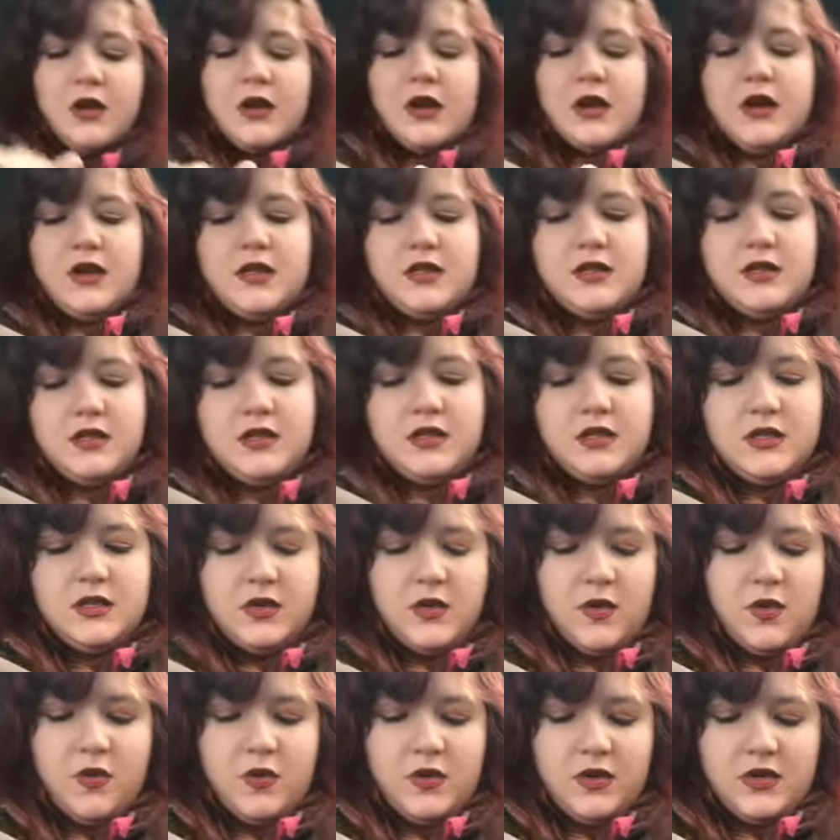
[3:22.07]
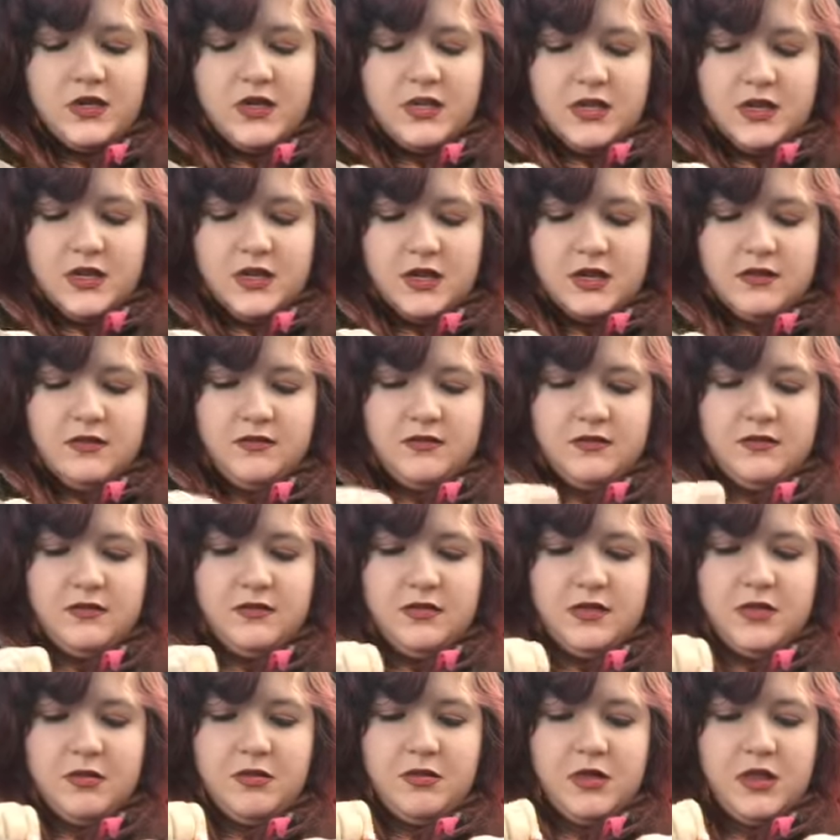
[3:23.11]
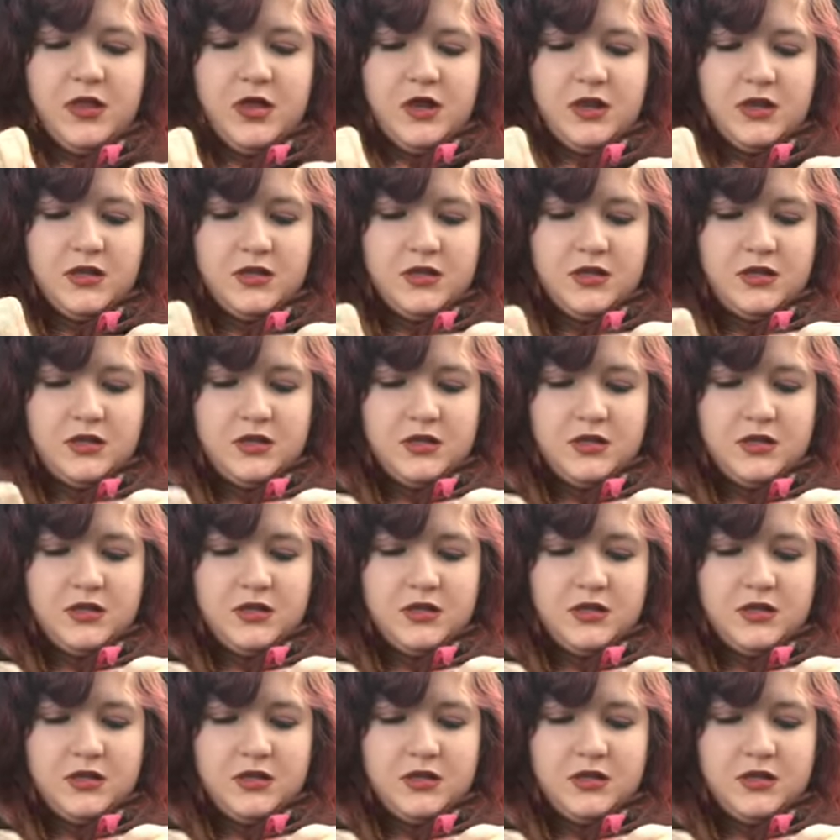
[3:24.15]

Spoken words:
Alright, so this is Orza lip gloss.